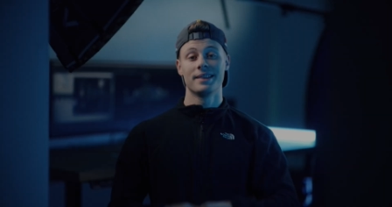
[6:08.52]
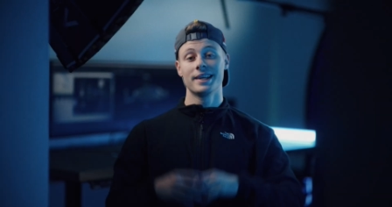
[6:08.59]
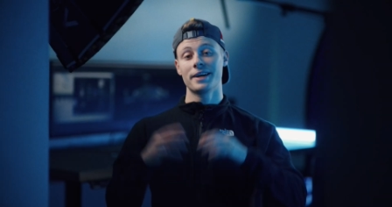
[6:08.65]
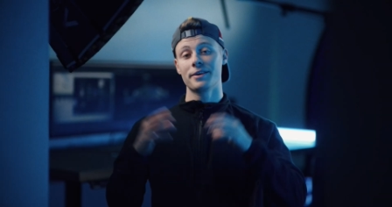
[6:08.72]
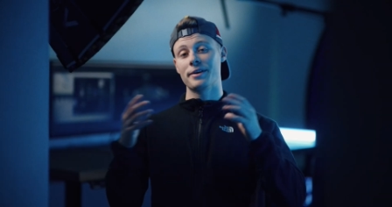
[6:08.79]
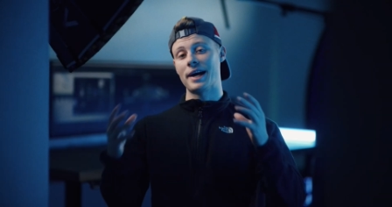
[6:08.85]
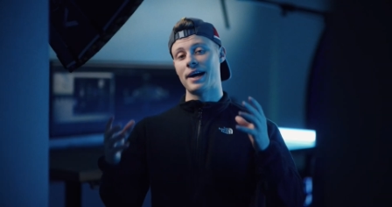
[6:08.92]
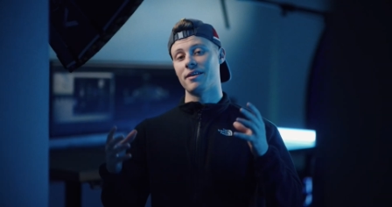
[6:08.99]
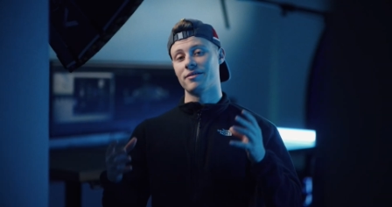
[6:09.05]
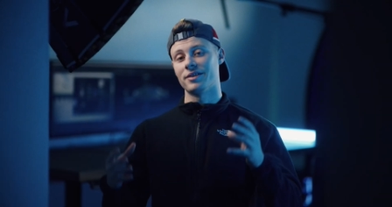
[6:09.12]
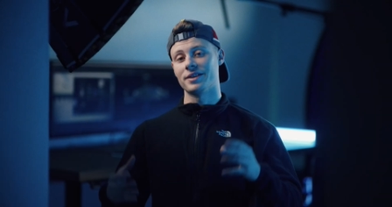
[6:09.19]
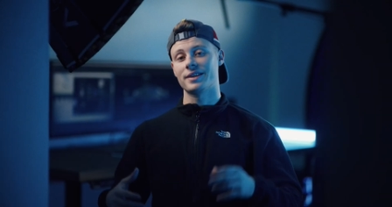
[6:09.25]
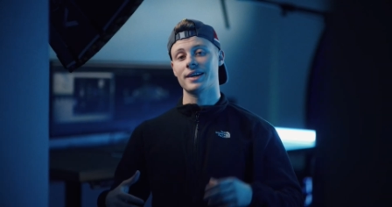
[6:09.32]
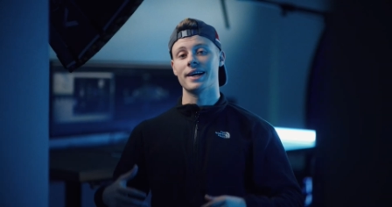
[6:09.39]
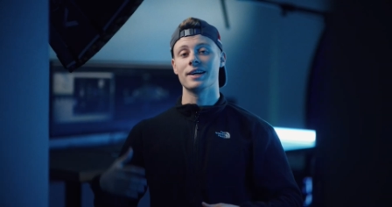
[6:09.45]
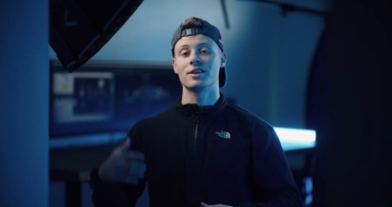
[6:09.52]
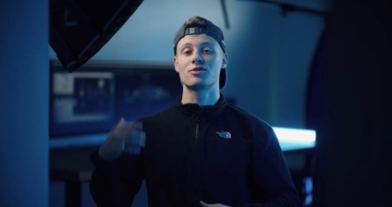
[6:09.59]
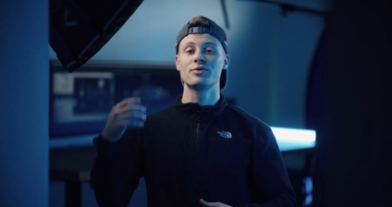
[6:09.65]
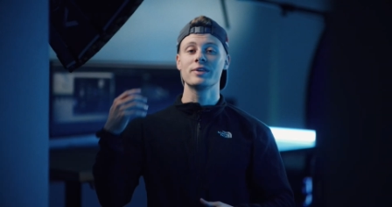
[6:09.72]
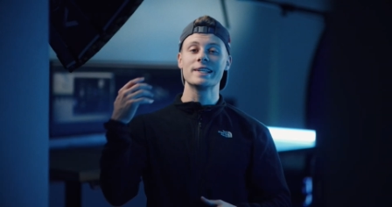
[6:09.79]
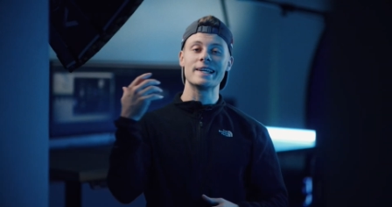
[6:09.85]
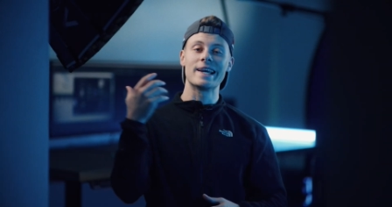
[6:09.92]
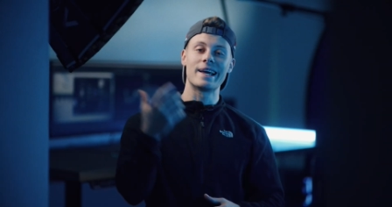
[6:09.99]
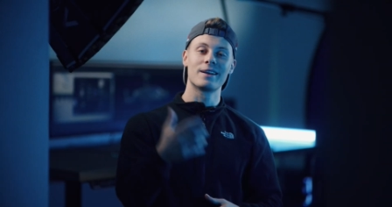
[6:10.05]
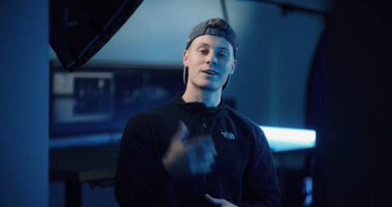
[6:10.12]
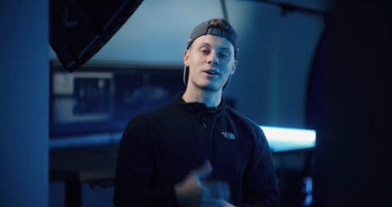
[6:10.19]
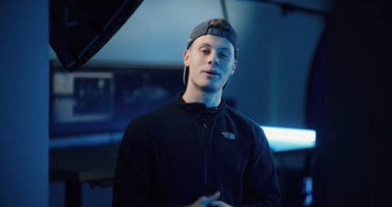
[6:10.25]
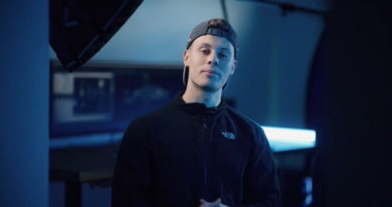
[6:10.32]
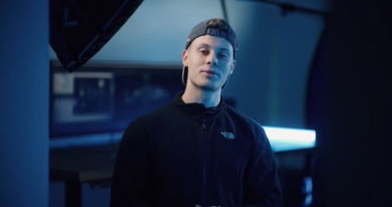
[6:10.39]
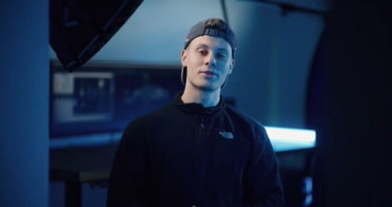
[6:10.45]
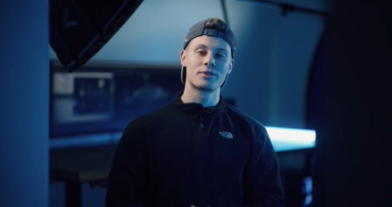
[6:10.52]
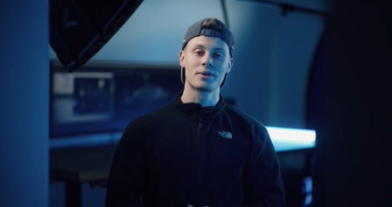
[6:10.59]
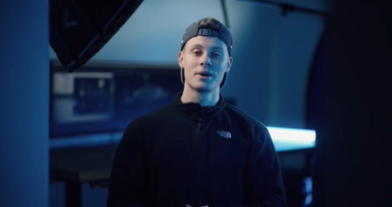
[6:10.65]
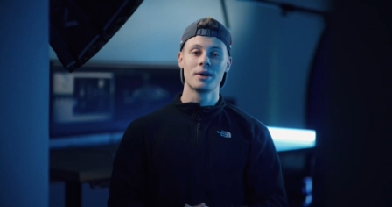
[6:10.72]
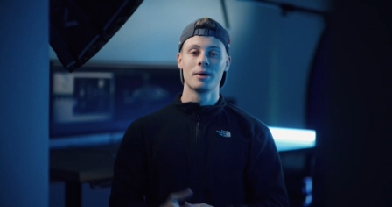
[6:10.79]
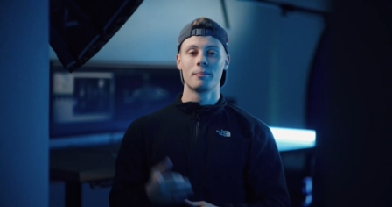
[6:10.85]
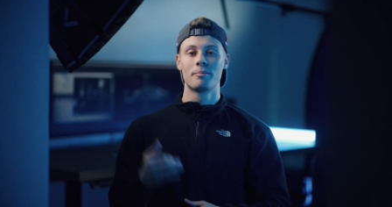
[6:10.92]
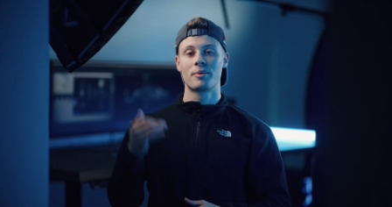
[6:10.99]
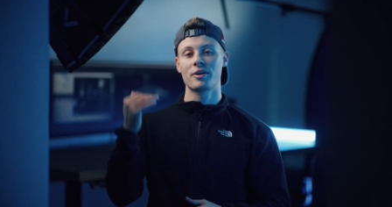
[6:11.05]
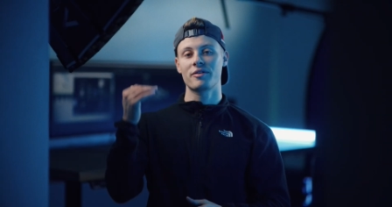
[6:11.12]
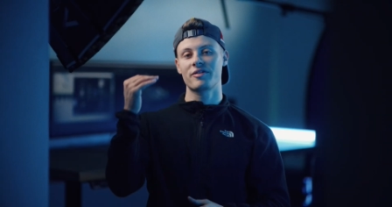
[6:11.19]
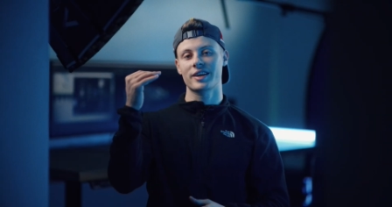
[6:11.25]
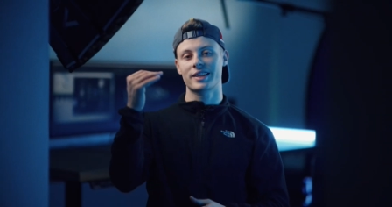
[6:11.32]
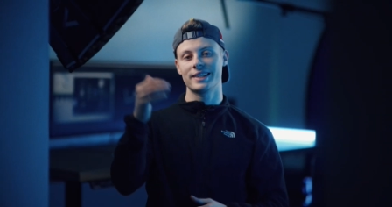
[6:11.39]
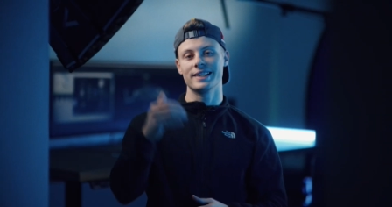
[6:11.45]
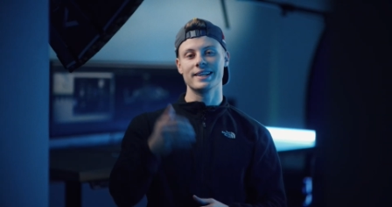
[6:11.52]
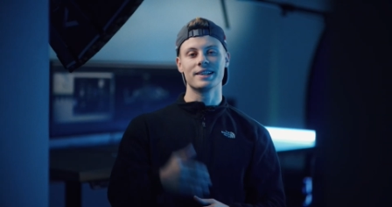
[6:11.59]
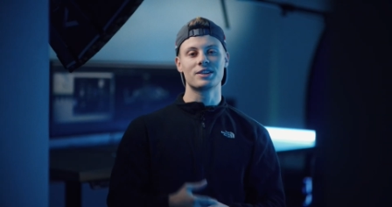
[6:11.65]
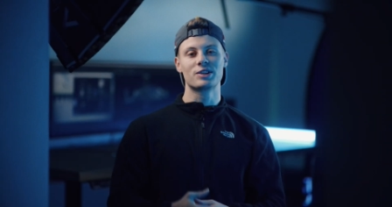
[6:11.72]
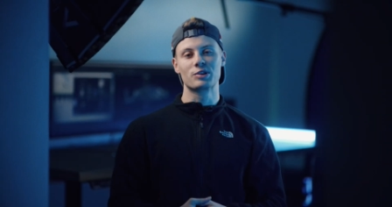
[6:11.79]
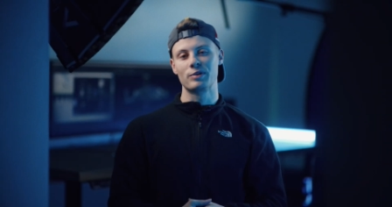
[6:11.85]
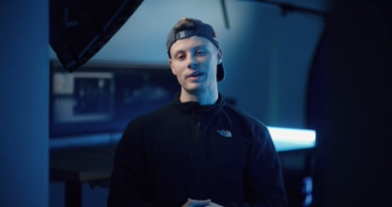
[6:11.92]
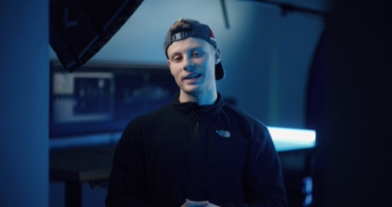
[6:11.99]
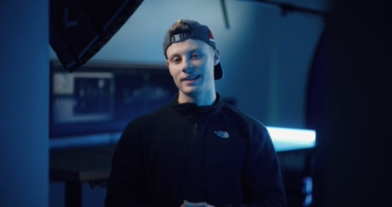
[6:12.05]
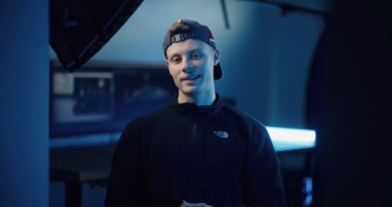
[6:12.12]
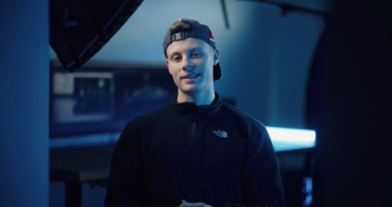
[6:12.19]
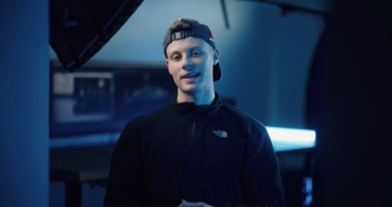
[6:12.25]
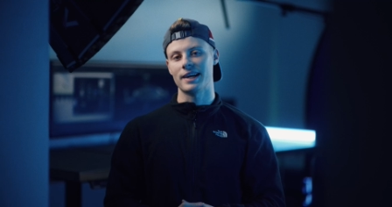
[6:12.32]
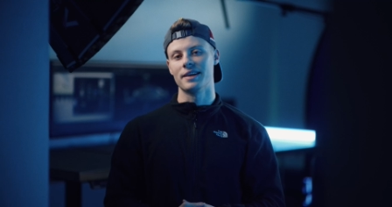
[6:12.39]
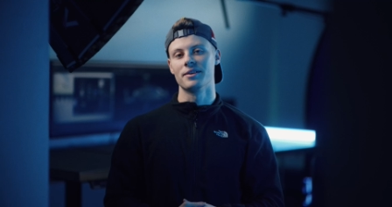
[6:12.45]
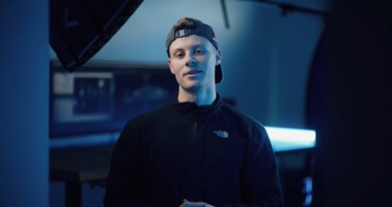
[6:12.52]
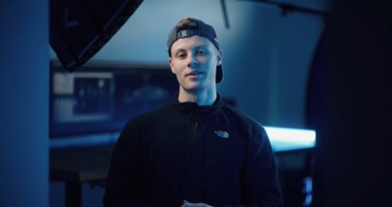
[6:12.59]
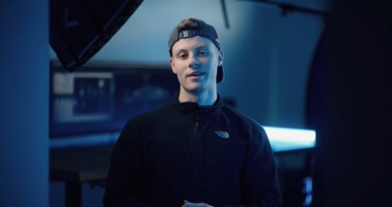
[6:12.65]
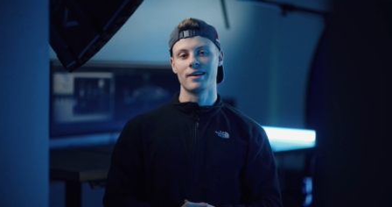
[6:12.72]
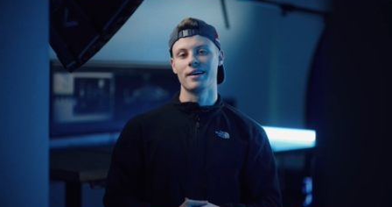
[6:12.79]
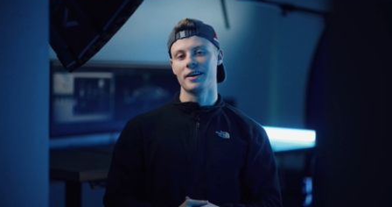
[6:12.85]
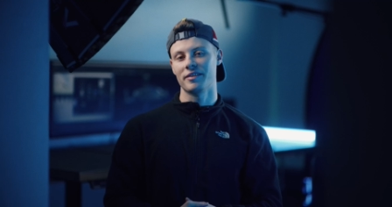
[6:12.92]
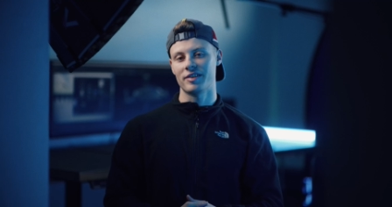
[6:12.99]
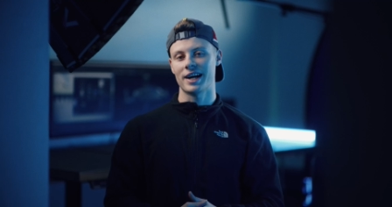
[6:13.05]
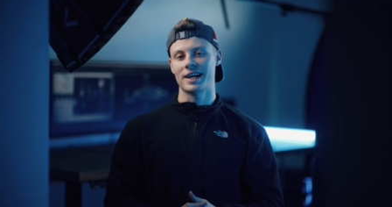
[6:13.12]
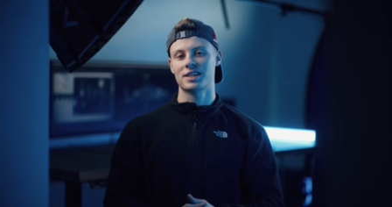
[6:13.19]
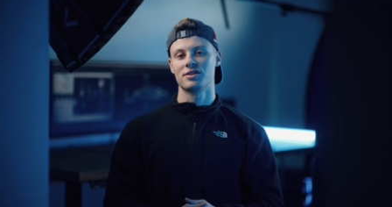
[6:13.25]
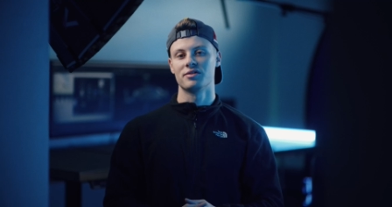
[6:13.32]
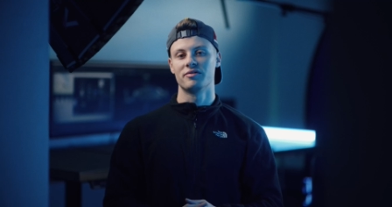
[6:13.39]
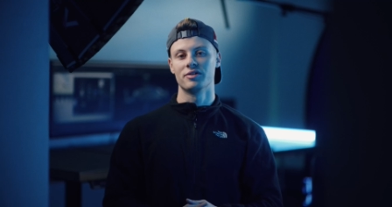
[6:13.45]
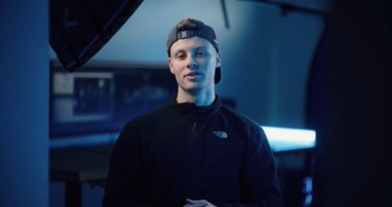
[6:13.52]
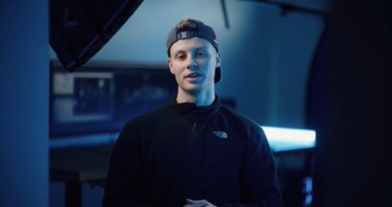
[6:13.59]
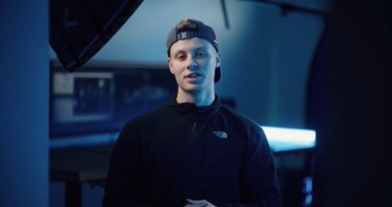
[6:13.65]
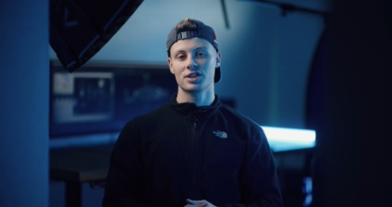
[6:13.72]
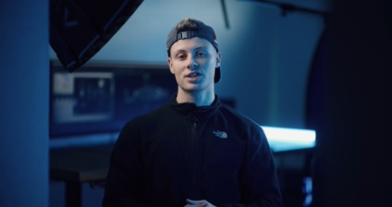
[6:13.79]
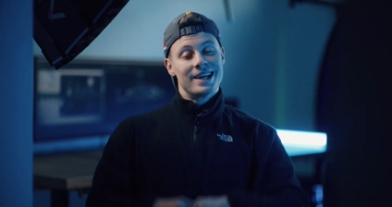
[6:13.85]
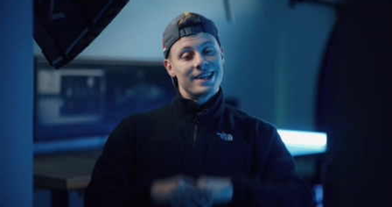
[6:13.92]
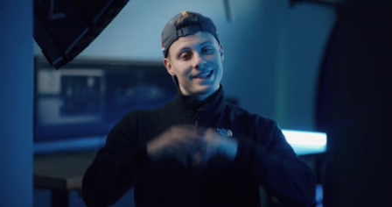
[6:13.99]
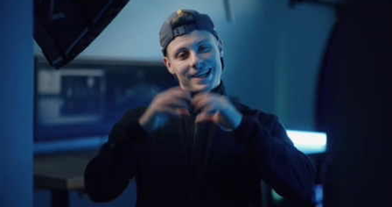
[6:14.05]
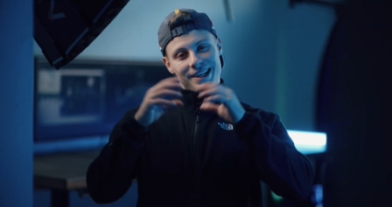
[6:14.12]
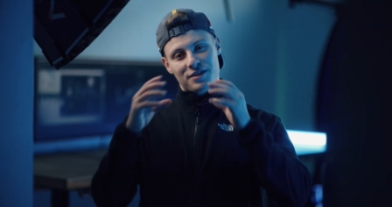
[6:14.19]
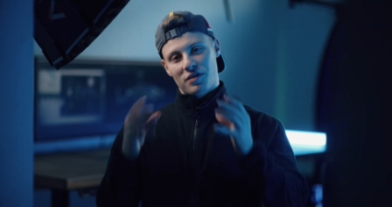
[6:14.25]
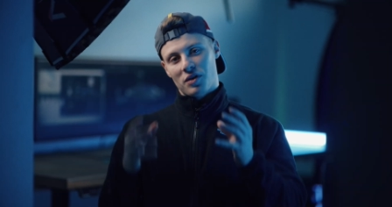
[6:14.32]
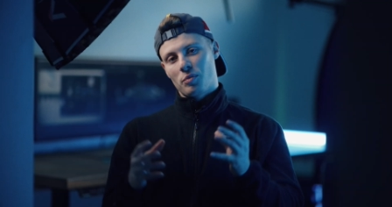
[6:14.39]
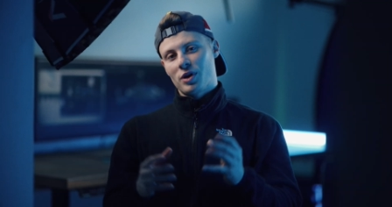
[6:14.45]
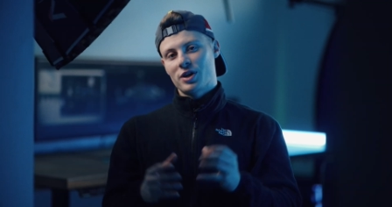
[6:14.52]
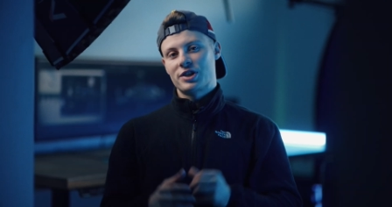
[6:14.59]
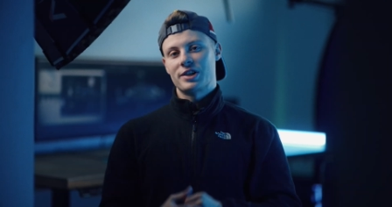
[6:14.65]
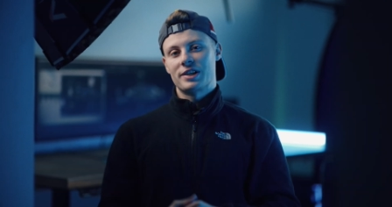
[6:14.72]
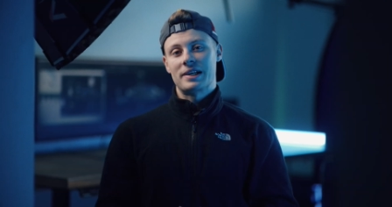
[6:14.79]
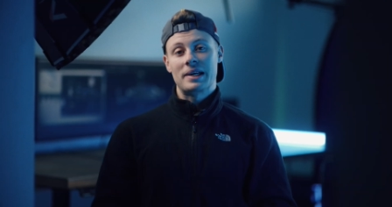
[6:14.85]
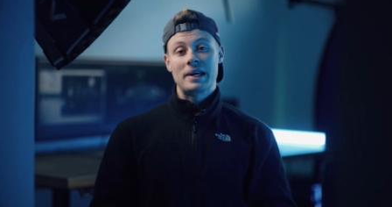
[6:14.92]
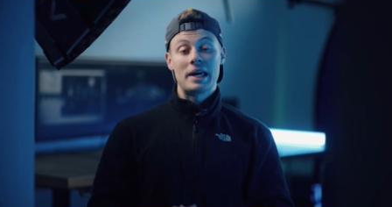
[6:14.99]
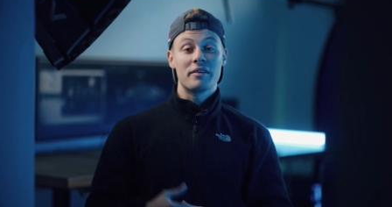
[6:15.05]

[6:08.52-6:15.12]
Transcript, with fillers: there you have it, a 3D helicopter perfectly integrated in our live action footage. Thanks for watching.